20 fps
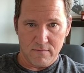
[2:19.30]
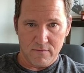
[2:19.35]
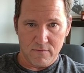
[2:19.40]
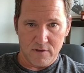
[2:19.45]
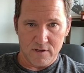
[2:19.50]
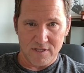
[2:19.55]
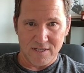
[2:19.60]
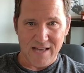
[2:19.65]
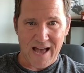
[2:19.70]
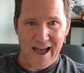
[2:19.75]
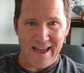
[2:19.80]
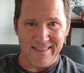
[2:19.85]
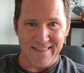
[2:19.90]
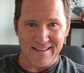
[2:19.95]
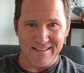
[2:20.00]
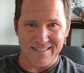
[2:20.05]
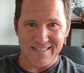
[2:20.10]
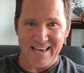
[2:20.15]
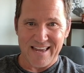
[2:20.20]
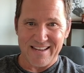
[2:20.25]
the side
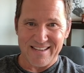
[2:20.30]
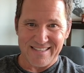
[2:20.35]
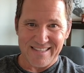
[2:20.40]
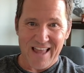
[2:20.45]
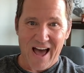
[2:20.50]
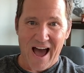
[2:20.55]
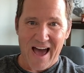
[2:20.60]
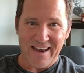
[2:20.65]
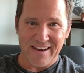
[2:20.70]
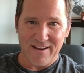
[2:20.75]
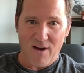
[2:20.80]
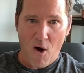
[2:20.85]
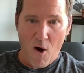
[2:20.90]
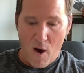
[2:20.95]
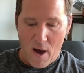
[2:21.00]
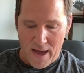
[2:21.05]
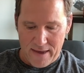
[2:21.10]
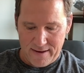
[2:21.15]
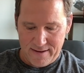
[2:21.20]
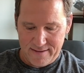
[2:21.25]
that set is not
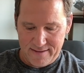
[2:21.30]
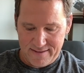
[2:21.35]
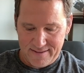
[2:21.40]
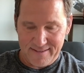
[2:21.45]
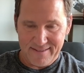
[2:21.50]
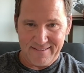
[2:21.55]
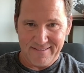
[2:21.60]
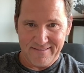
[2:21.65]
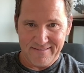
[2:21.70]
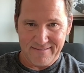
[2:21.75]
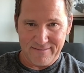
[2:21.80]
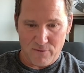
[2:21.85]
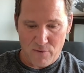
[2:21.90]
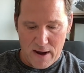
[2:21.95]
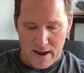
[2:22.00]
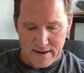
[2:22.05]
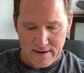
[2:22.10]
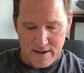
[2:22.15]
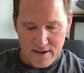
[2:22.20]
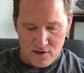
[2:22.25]
on.
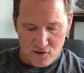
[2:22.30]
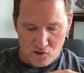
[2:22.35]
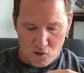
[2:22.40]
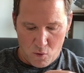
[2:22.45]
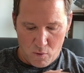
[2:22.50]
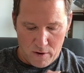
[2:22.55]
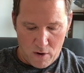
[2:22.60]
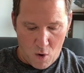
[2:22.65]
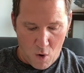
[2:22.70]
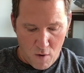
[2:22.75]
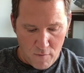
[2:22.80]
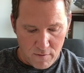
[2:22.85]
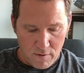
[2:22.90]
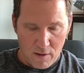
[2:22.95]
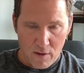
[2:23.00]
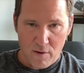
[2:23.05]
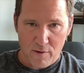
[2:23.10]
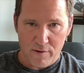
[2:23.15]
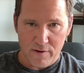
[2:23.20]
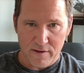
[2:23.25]
Right? So an
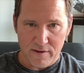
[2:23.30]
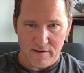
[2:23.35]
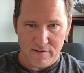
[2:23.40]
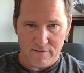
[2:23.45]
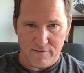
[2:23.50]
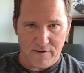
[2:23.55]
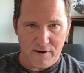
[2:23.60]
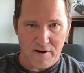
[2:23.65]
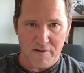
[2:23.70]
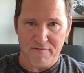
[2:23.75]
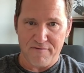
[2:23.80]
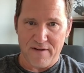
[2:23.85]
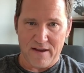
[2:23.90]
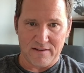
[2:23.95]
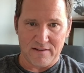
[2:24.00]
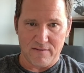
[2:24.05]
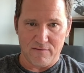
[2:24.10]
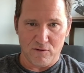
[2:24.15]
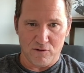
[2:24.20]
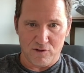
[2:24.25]
overload is very
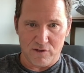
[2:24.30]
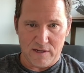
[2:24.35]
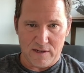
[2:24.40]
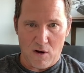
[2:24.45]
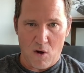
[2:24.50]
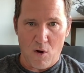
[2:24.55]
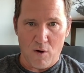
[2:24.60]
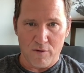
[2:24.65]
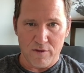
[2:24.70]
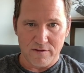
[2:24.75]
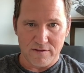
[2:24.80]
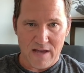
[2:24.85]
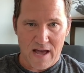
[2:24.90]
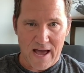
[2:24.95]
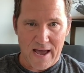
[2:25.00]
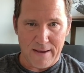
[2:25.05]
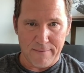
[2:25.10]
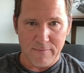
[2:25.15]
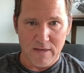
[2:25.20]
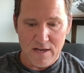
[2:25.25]
effective. You'll see it all the
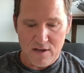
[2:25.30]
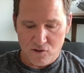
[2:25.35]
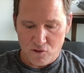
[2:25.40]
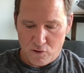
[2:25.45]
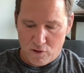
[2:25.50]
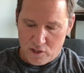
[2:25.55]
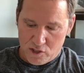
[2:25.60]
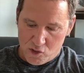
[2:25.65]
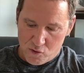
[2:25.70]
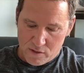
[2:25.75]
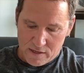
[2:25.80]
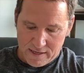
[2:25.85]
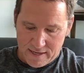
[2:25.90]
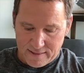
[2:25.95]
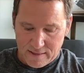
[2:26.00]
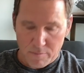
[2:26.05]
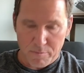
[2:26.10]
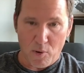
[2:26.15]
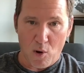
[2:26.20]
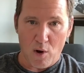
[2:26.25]
time so that you can
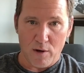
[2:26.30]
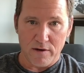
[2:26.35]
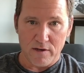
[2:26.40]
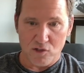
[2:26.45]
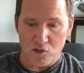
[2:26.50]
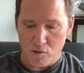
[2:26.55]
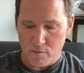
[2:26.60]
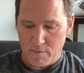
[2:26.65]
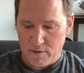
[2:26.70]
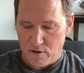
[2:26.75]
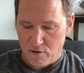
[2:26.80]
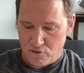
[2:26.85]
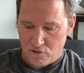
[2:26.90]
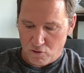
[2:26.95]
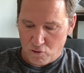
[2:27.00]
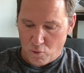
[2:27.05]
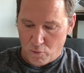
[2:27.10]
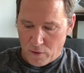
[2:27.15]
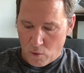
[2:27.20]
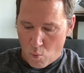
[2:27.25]
get the ball into 2 meters. There's
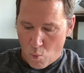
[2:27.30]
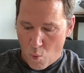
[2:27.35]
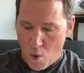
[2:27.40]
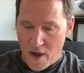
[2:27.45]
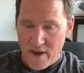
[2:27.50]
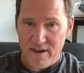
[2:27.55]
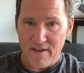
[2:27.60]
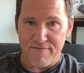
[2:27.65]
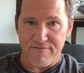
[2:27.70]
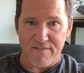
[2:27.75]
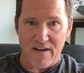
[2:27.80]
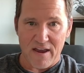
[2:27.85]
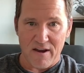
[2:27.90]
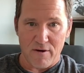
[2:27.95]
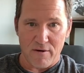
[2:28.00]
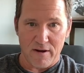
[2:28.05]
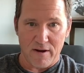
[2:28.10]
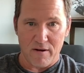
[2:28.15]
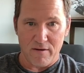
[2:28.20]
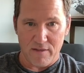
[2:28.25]
only one
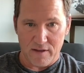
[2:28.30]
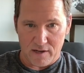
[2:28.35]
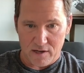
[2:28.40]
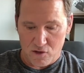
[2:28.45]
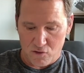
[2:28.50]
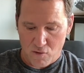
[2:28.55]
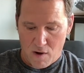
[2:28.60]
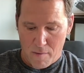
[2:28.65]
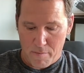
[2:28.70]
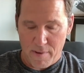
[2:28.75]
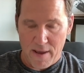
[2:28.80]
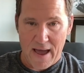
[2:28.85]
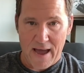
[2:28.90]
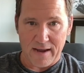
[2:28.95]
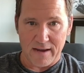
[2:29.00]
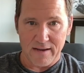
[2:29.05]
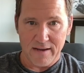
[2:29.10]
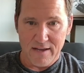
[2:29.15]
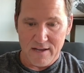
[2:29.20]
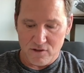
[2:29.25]
defender here that can drop
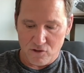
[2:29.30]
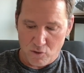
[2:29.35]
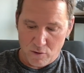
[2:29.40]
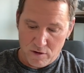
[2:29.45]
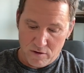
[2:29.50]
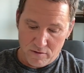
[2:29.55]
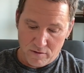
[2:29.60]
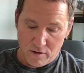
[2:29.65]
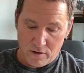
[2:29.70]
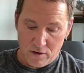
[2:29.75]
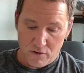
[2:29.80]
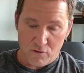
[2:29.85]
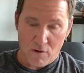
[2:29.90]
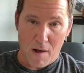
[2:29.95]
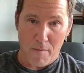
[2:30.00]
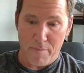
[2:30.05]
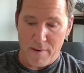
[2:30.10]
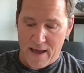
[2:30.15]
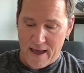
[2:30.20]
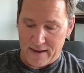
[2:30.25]
back. So you're either going to
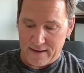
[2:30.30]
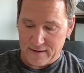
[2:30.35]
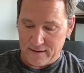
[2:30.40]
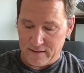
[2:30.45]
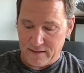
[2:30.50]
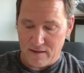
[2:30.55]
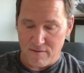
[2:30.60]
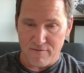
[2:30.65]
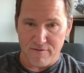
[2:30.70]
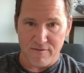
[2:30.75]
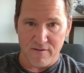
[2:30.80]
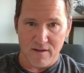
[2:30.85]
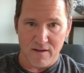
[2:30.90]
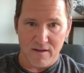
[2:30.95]
drop back and leave